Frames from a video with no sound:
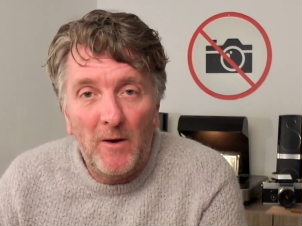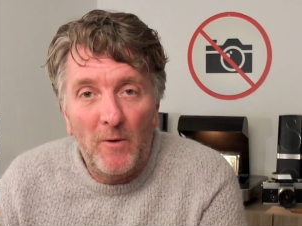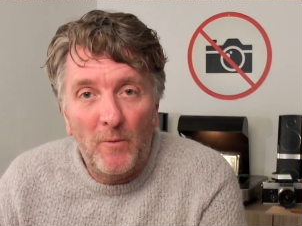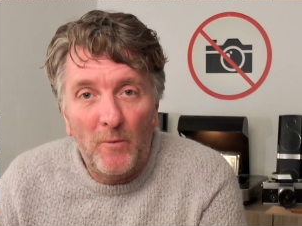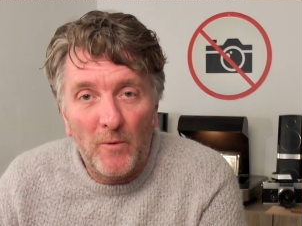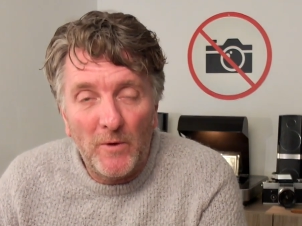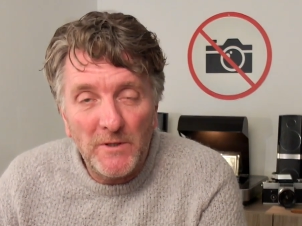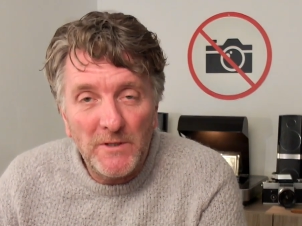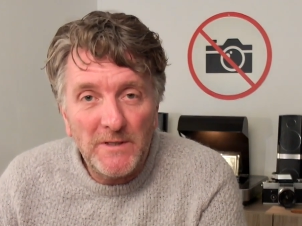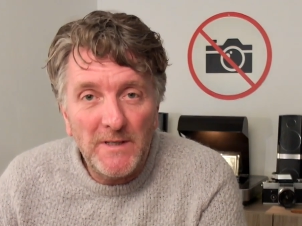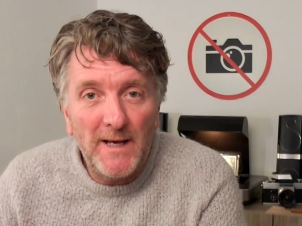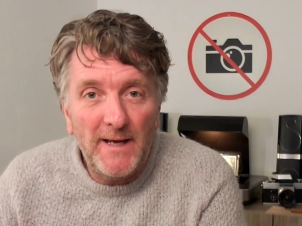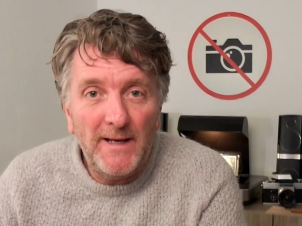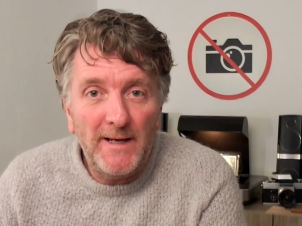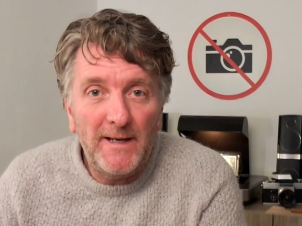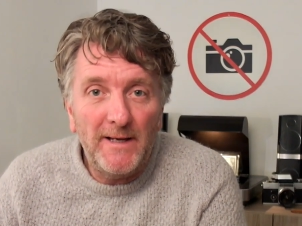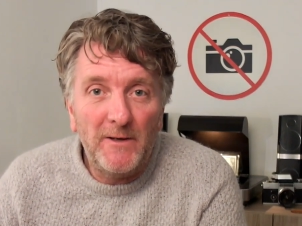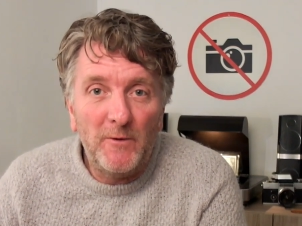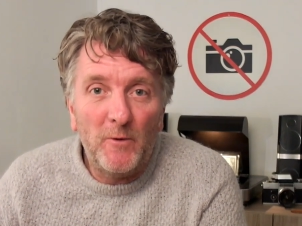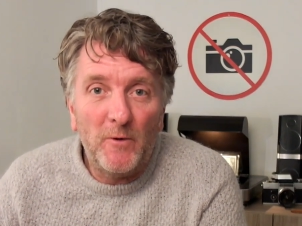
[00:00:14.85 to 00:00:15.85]
We're staying
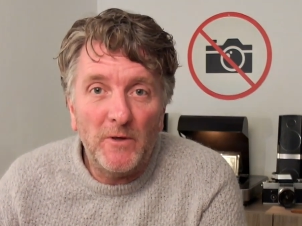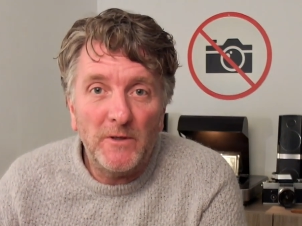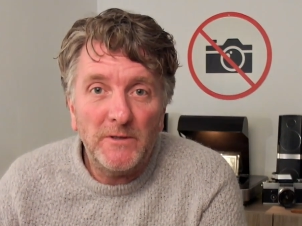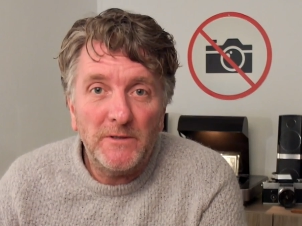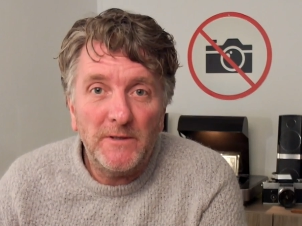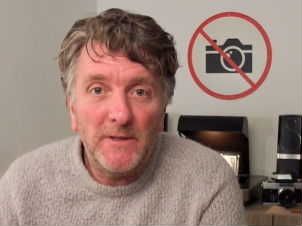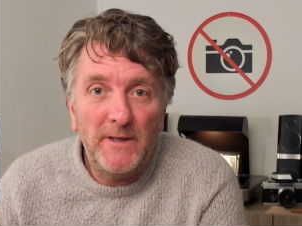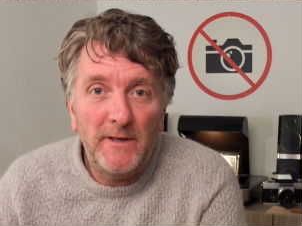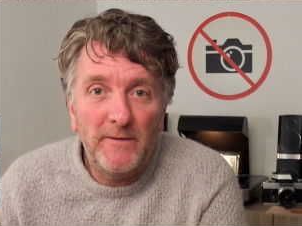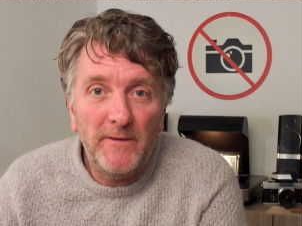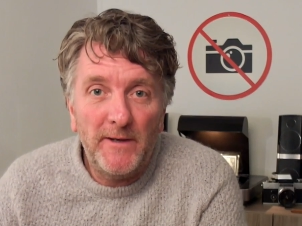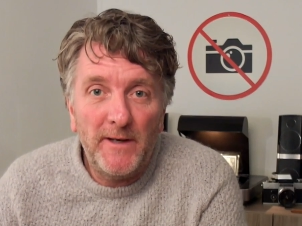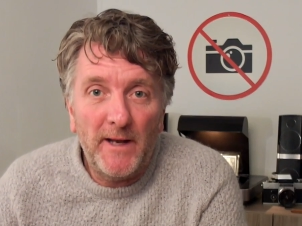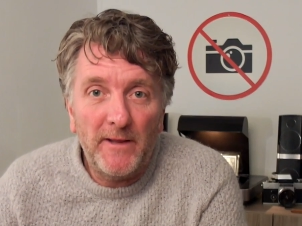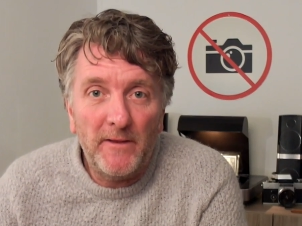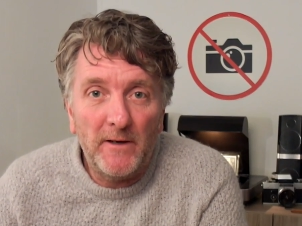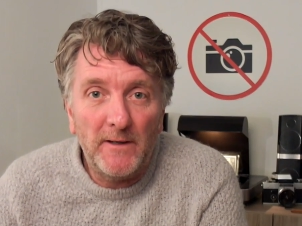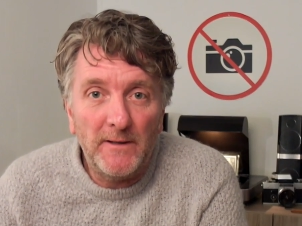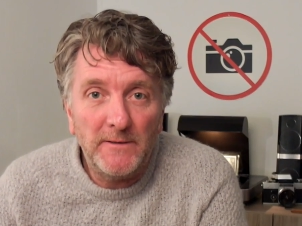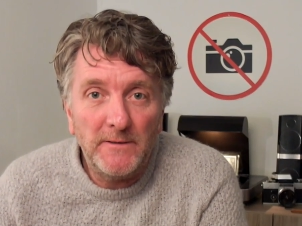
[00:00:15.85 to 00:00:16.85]
indoors in the
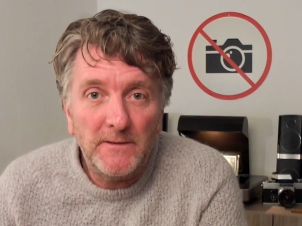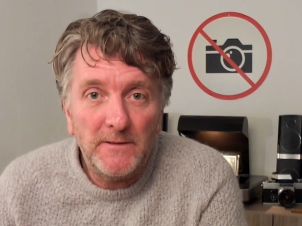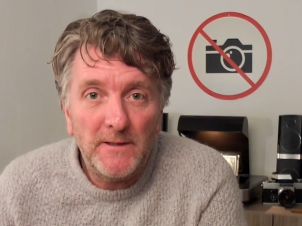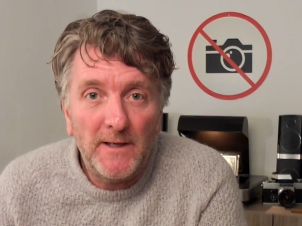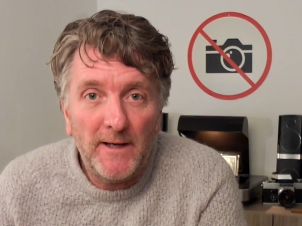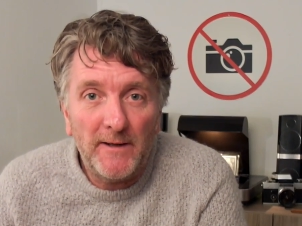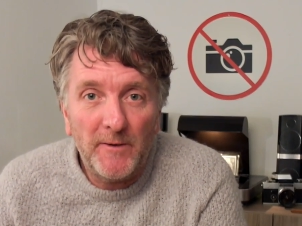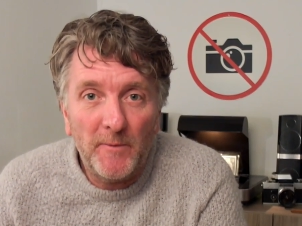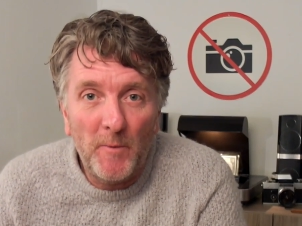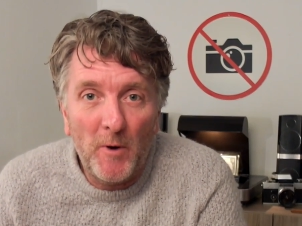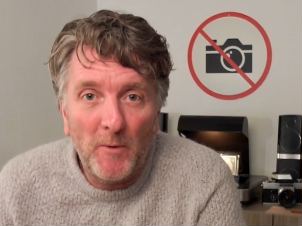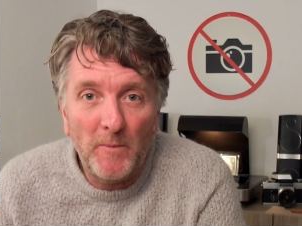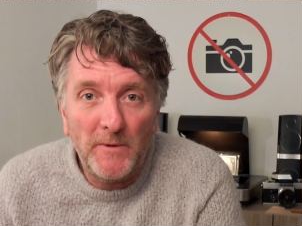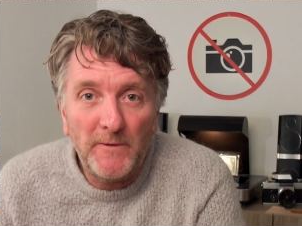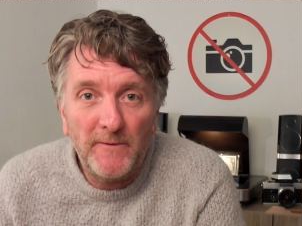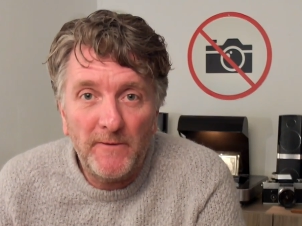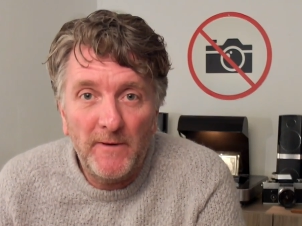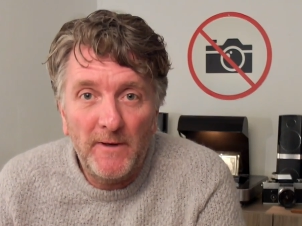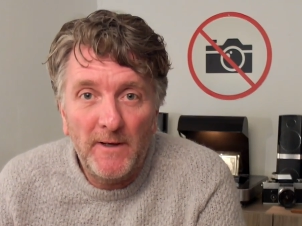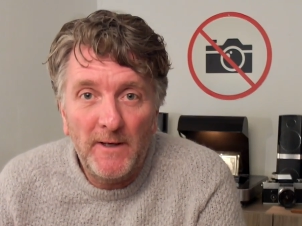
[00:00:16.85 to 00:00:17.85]
Netherlands at the moment,